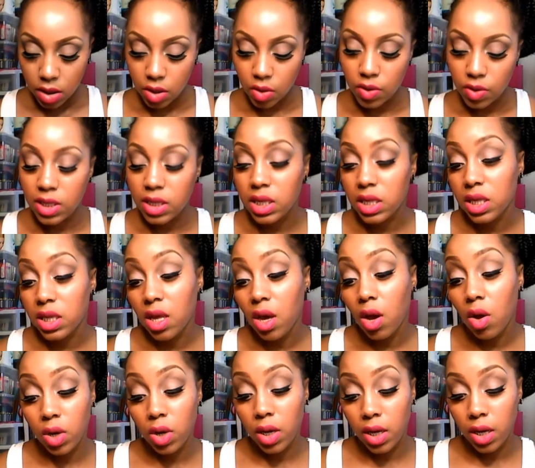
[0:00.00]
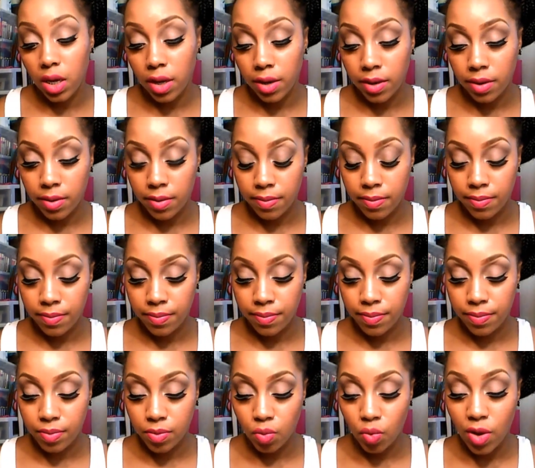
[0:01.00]
so this is the only um,
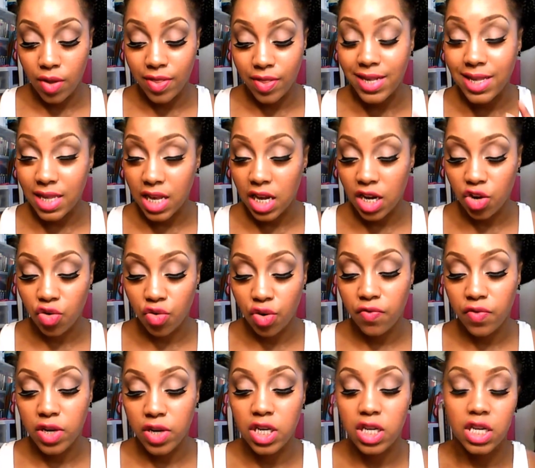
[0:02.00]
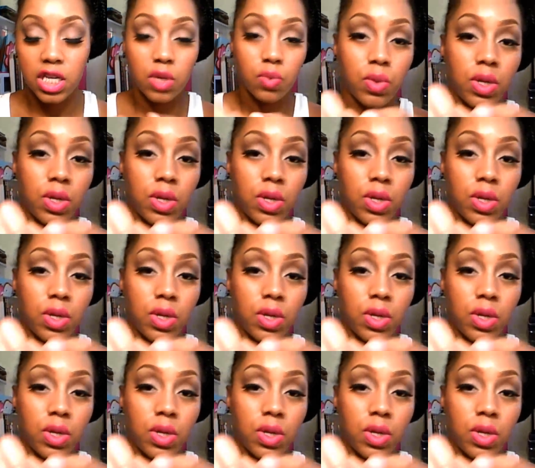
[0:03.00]
one that's not a cream finish. This